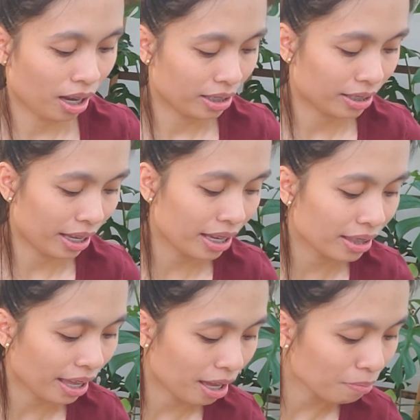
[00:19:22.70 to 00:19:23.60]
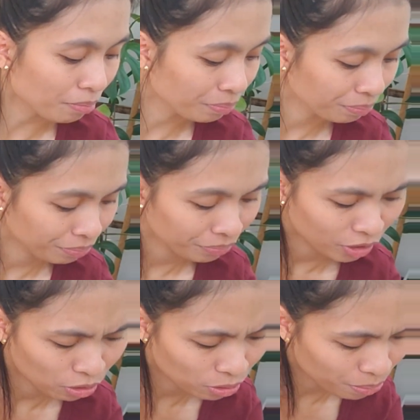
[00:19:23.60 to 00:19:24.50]
staked them.
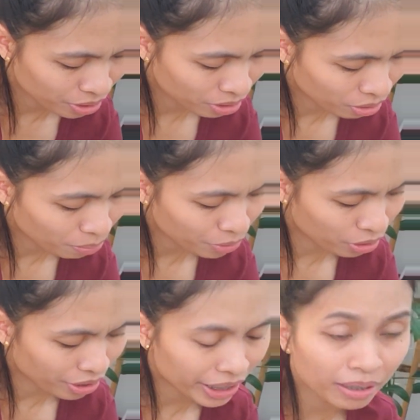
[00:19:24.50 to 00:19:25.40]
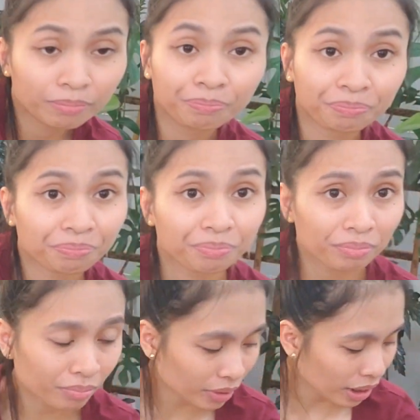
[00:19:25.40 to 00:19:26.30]
Oops, sorry.
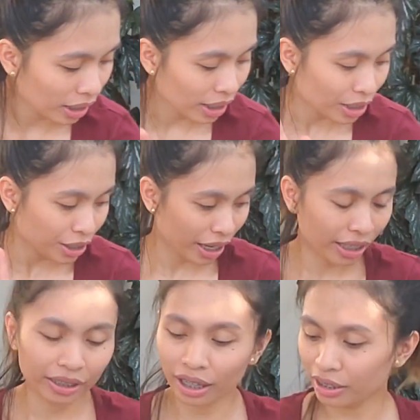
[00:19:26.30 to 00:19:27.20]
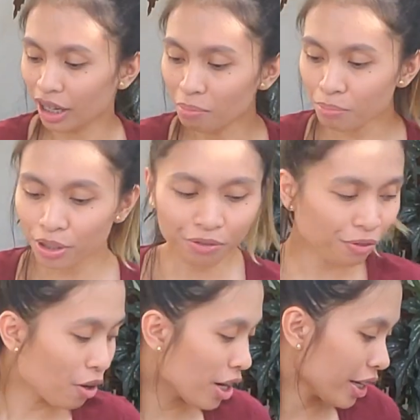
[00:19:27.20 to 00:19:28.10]
And number
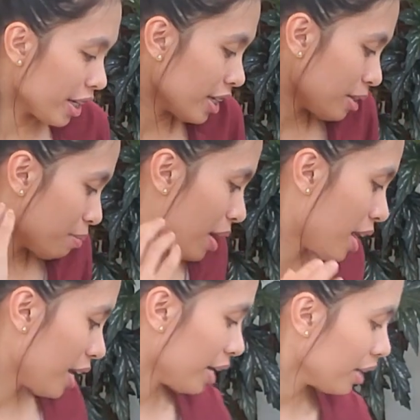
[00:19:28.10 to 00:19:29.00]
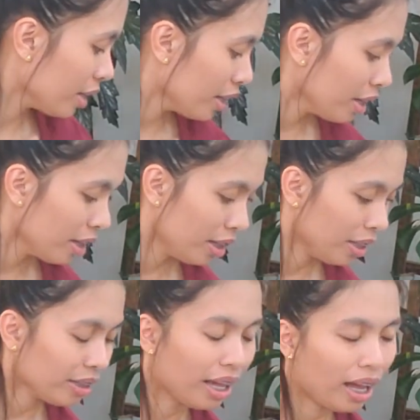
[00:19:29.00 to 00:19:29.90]
4 is my
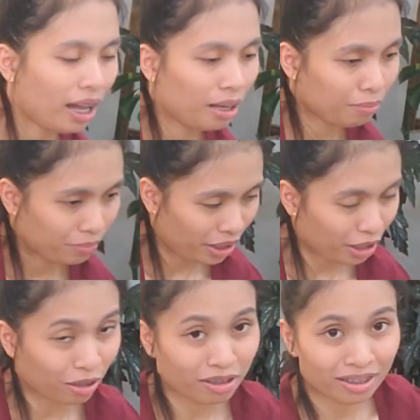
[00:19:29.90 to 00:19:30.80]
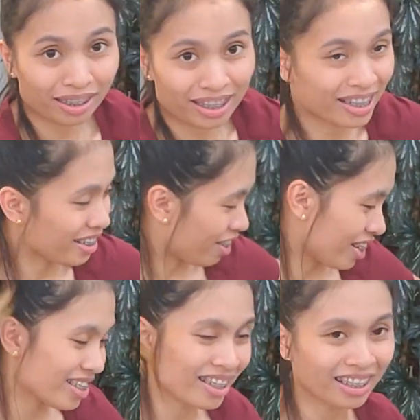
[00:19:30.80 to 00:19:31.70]
Thai constellation. No,
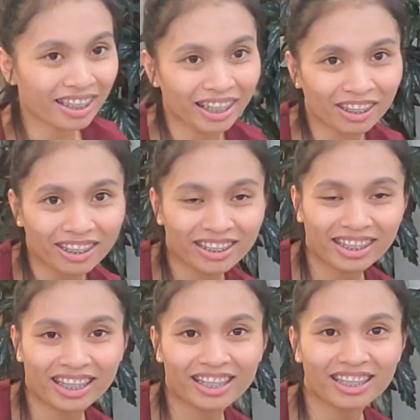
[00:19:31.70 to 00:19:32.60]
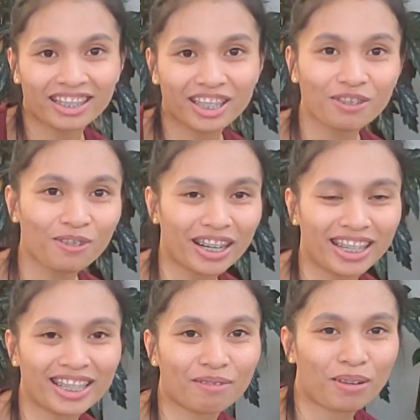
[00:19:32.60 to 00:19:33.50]
it's not Thai constellation. This one
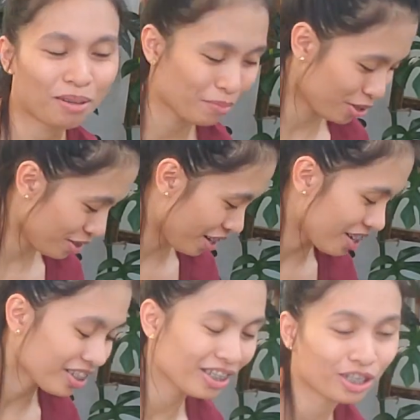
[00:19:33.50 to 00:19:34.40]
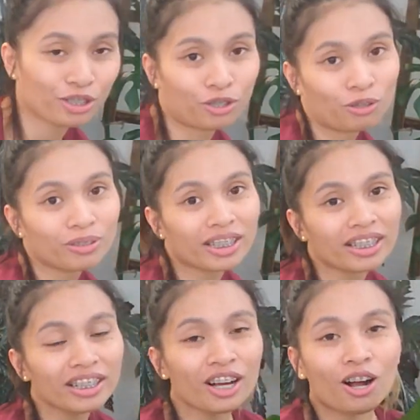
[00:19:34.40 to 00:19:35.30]
is my Monsteras
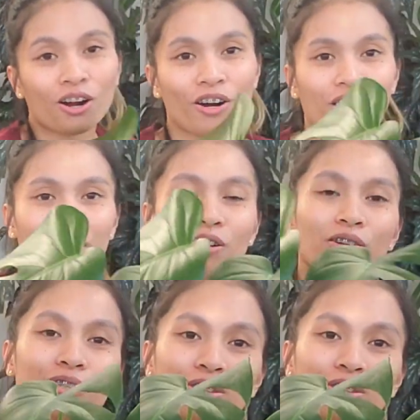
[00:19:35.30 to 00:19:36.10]
deliciosa, or also